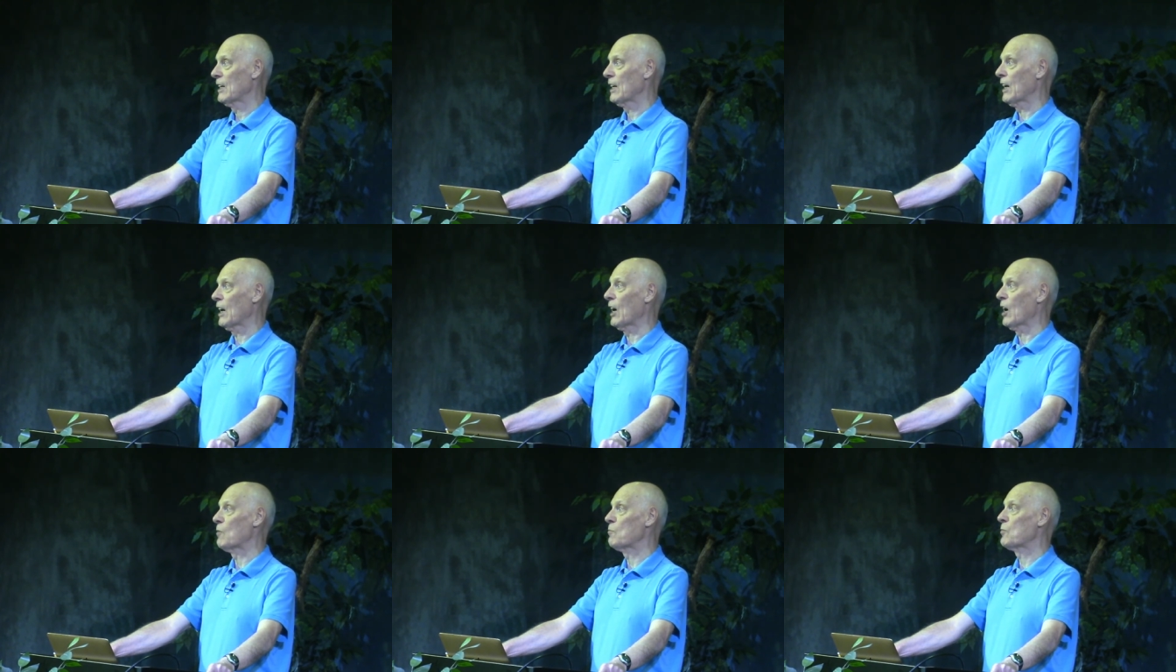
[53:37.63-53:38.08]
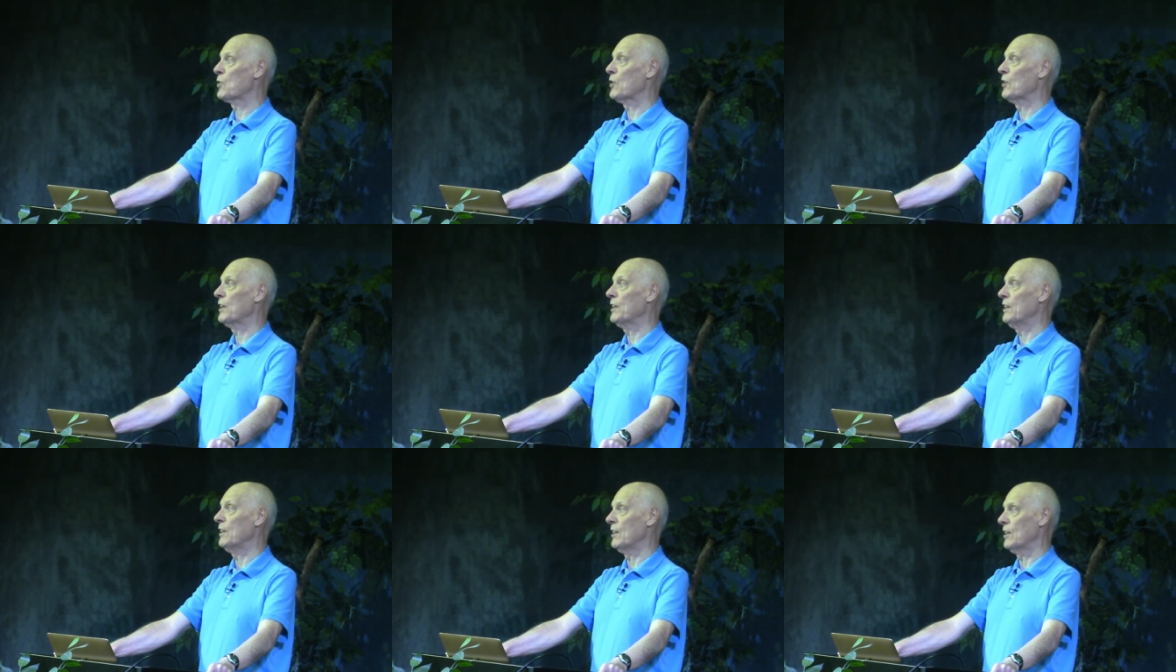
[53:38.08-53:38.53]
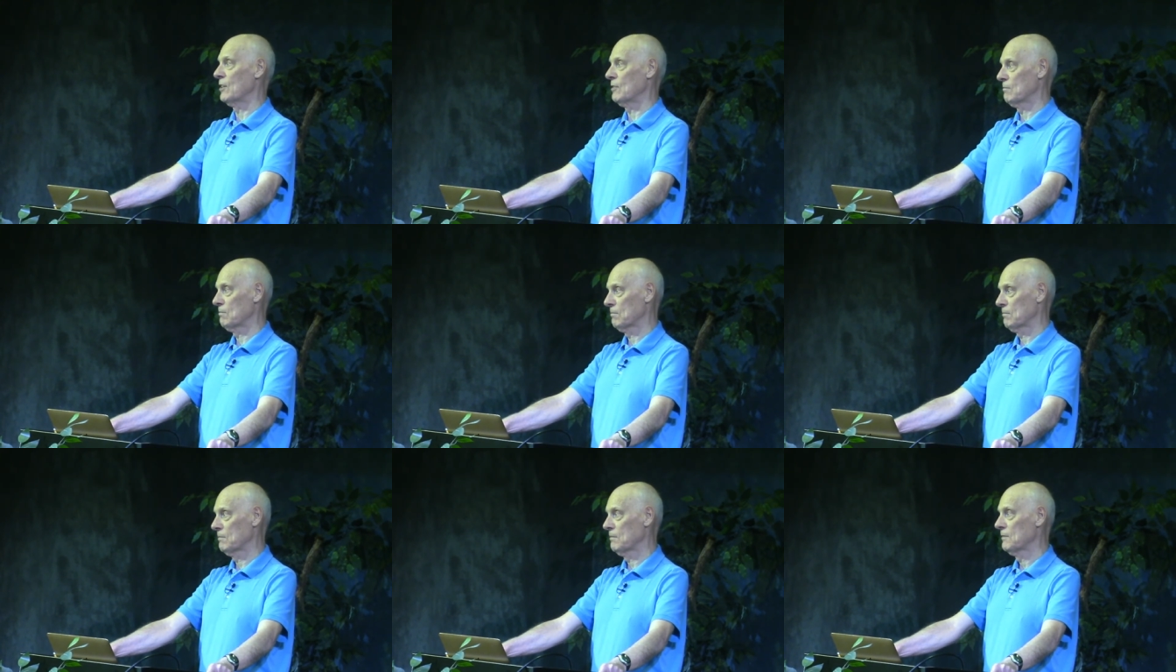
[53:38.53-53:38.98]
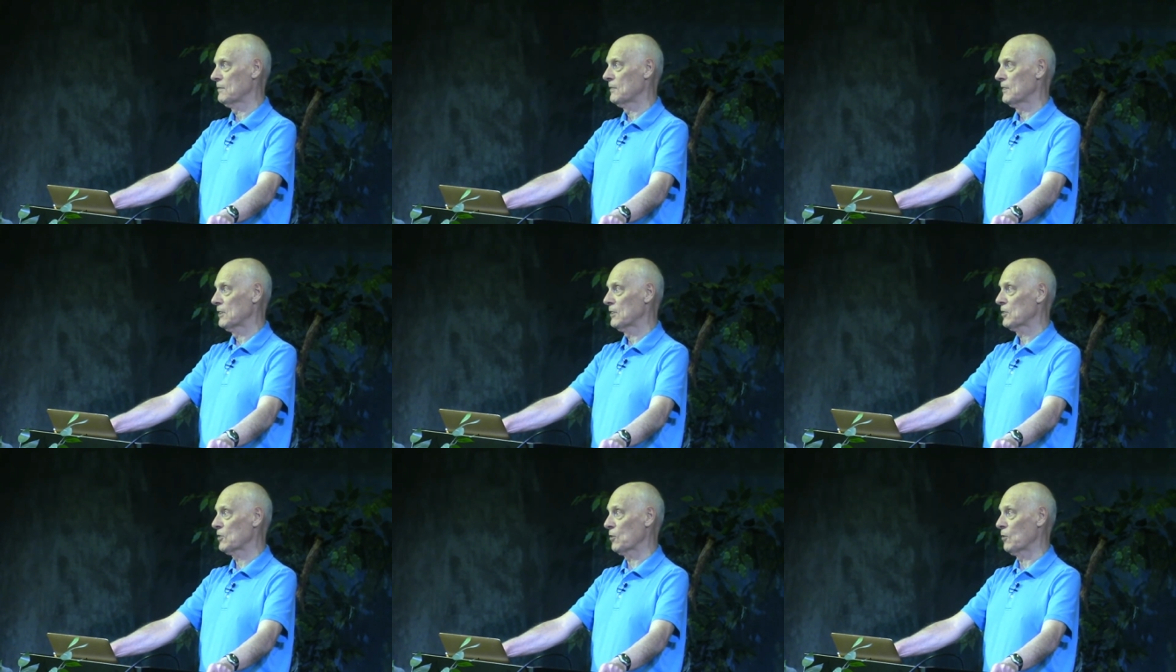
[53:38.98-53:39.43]
uh, per year.
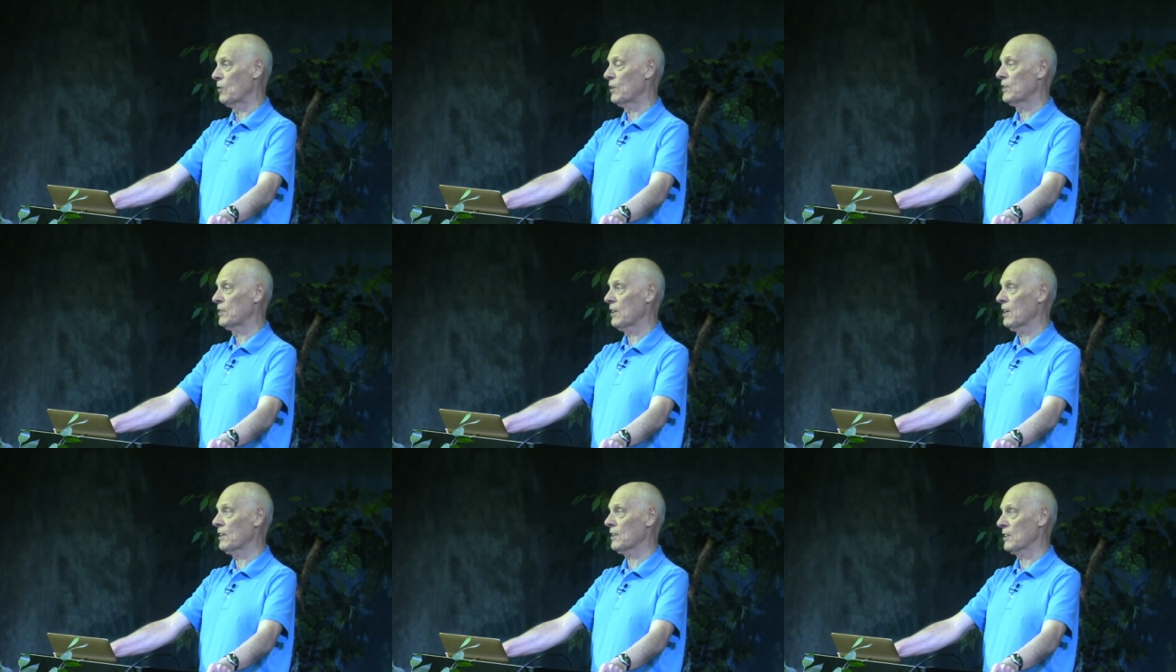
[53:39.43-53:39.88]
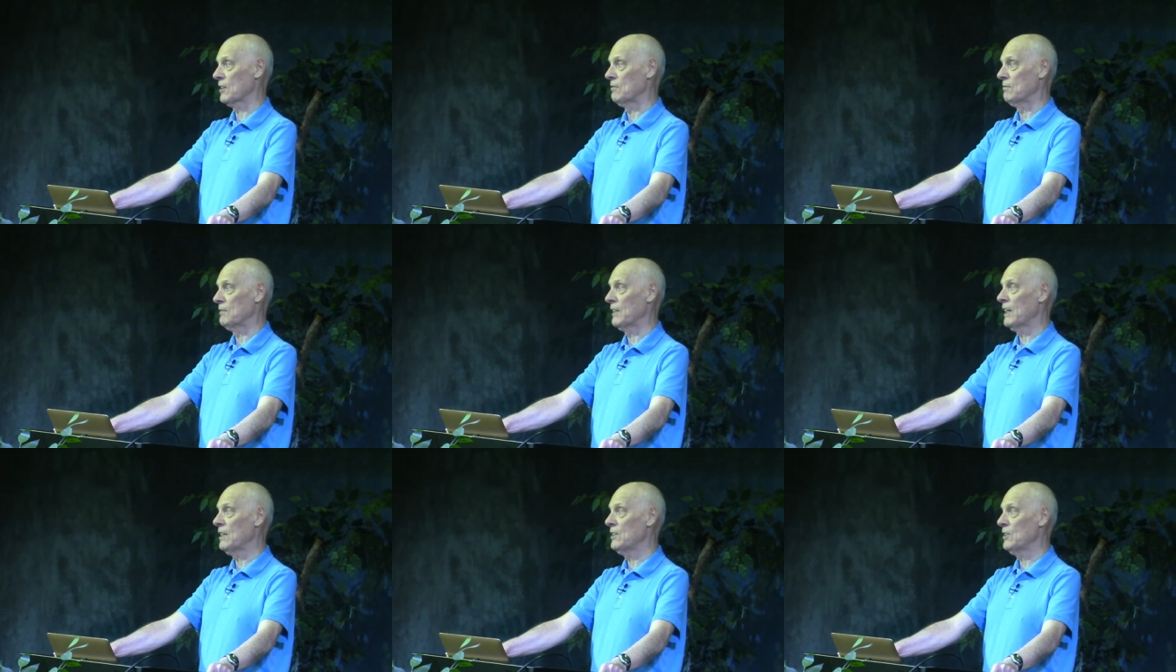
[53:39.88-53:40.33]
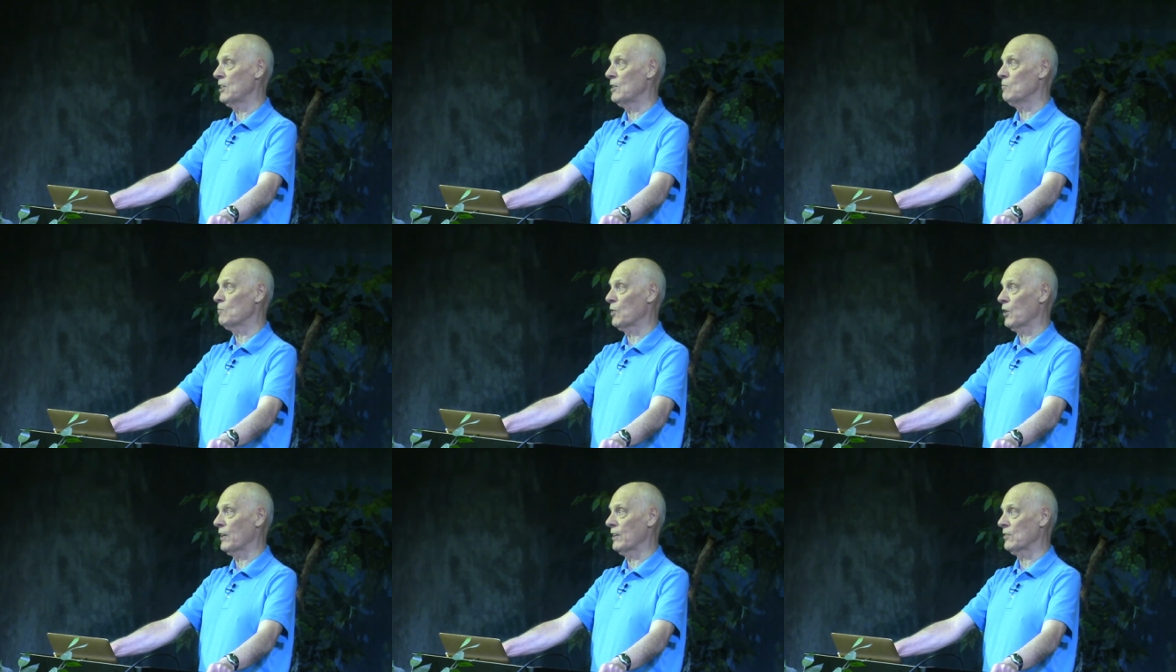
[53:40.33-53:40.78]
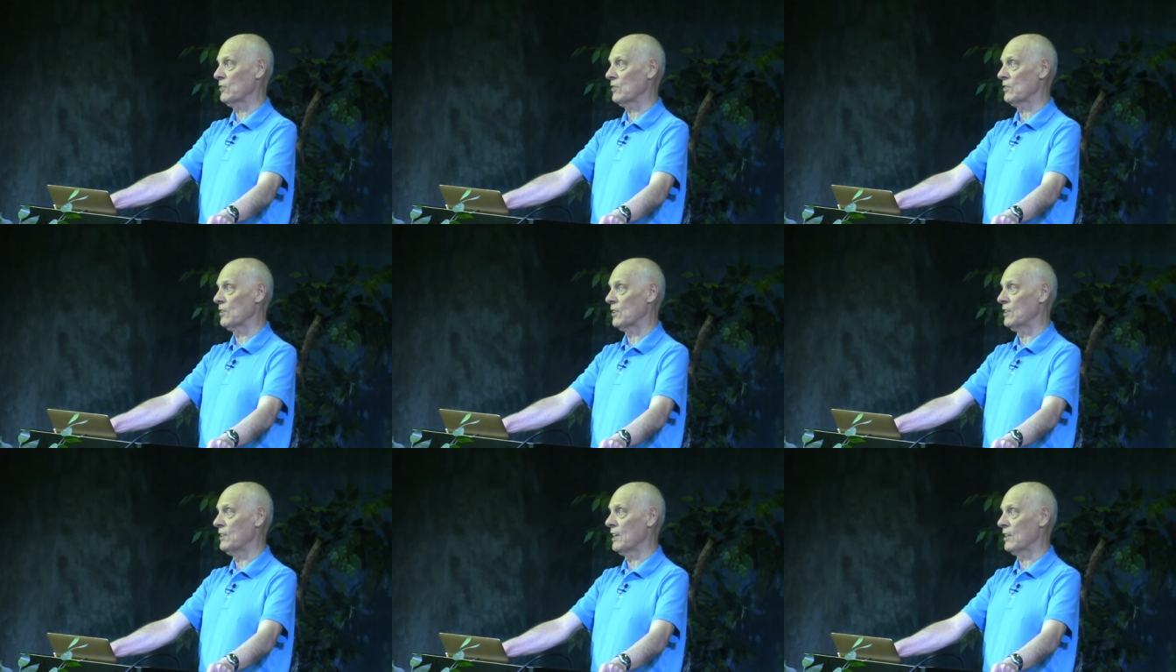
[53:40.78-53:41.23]
So we're talking 18
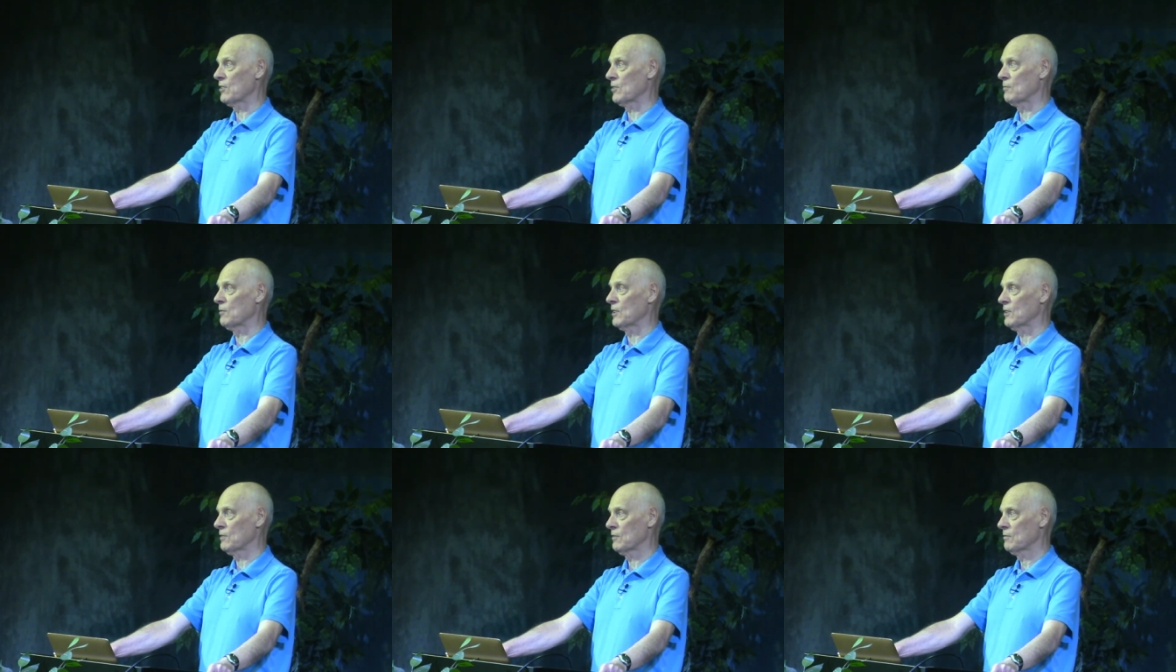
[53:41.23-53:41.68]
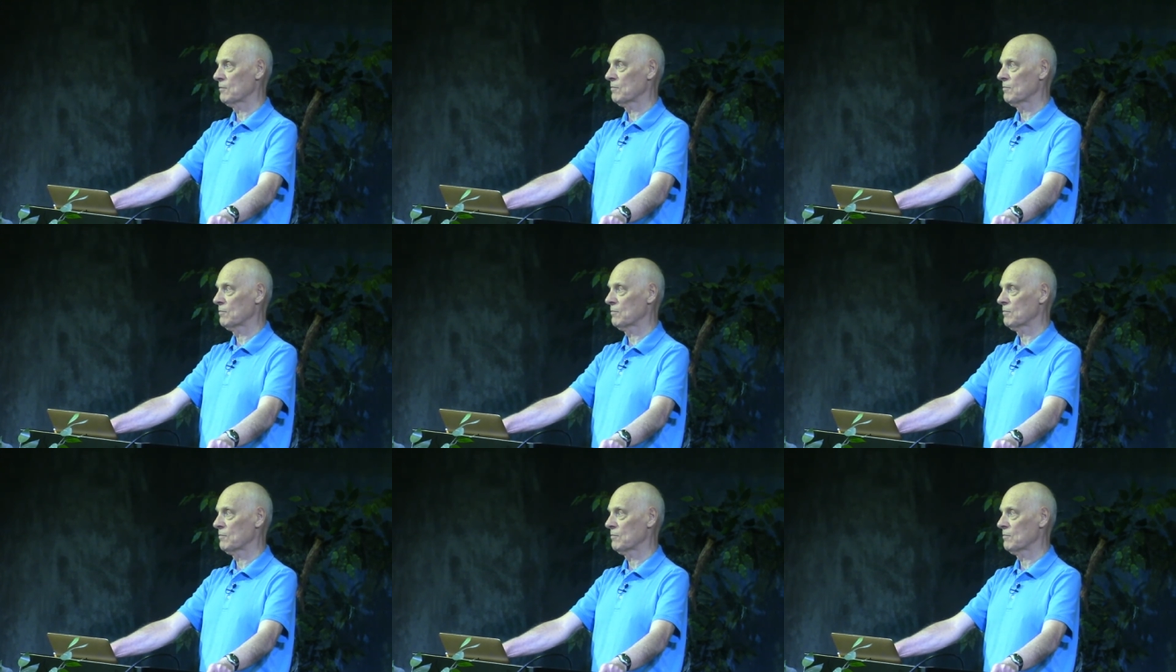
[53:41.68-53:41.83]
places the decimal.